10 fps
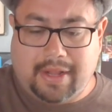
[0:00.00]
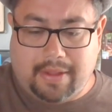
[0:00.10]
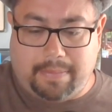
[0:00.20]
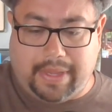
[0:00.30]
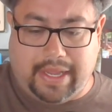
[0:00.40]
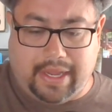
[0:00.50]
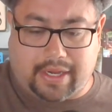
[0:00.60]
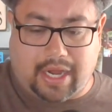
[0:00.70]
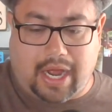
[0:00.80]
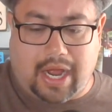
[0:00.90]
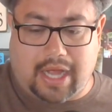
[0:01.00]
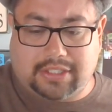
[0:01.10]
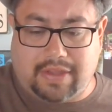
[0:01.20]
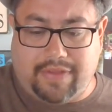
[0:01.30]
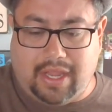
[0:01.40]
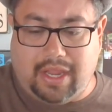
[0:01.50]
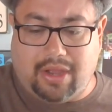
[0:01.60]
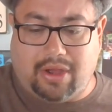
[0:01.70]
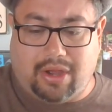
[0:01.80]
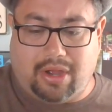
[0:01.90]
Because of
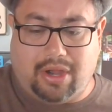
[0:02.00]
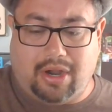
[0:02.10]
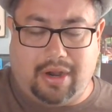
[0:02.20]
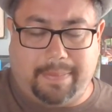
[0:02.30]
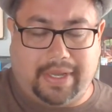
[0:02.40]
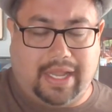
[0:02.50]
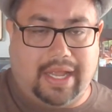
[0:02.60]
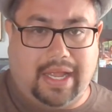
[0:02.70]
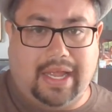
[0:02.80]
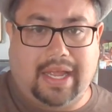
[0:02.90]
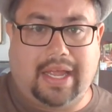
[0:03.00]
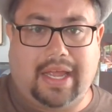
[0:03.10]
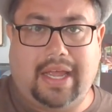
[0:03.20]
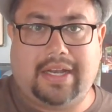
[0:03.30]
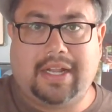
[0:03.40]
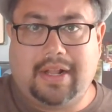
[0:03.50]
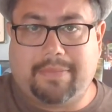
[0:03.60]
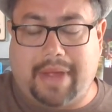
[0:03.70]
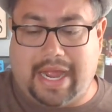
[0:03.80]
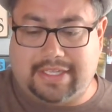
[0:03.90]
your blood,
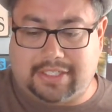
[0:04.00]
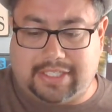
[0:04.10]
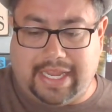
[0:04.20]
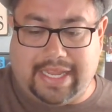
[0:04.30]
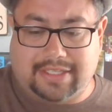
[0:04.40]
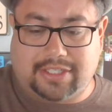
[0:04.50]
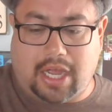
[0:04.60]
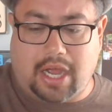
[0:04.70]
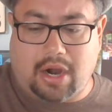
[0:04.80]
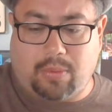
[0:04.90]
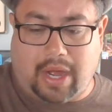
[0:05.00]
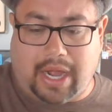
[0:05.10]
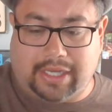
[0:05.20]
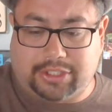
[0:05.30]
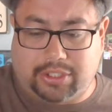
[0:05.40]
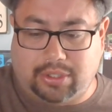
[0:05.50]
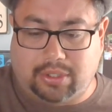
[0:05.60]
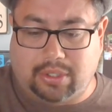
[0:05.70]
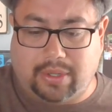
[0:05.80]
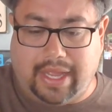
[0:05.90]
my sins are washed
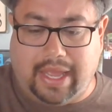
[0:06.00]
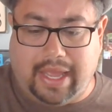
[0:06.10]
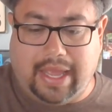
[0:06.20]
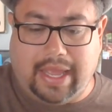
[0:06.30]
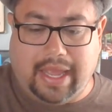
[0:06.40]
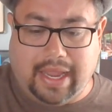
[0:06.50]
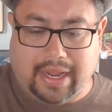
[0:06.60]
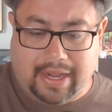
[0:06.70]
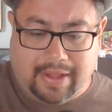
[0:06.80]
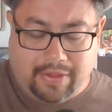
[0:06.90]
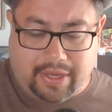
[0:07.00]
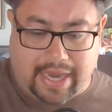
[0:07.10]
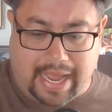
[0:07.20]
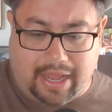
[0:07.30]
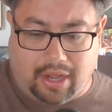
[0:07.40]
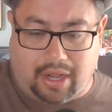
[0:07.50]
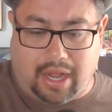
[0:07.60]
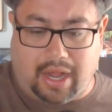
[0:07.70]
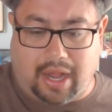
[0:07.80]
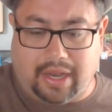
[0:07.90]
away. Now
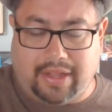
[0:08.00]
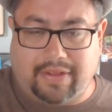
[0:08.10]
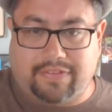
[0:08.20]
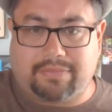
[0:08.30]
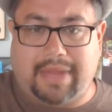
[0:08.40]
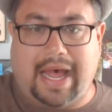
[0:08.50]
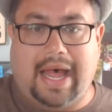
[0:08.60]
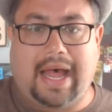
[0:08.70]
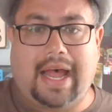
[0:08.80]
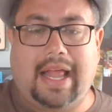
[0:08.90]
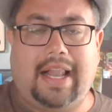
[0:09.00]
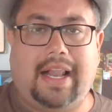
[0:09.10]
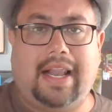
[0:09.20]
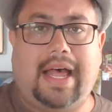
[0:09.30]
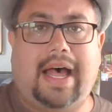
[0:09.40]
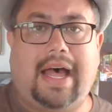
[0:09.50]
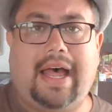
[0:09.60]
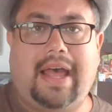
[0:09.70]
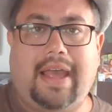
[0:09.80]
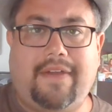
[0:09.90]
all of my
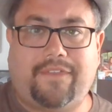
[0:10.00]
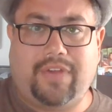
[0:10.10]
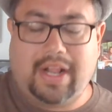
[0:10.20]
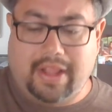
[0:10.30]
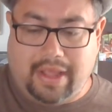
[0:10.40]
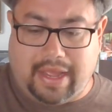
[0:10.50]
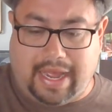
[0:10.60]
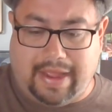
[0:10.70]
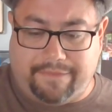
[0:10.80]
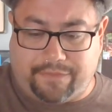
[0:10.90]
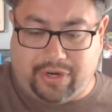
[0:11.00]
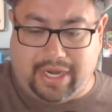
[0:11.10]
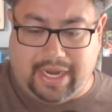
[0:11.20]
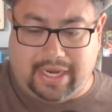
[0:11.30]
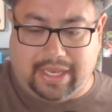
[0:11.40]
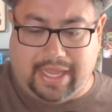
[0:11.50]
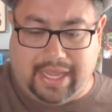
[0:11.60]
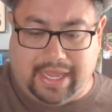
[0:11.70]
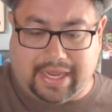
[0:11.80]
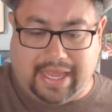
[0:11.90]
life I
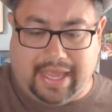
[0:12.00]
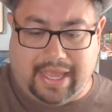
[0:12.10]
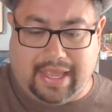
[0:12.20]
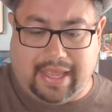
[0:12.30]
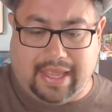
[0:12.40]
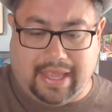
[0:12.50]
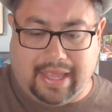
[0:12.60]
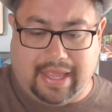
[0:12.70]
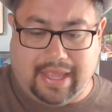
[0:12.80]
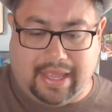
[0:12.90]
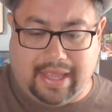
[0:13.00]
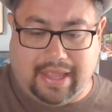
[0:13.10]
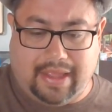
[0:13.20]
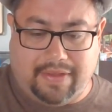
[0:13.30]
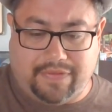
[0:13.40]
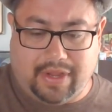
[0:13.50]
freely give.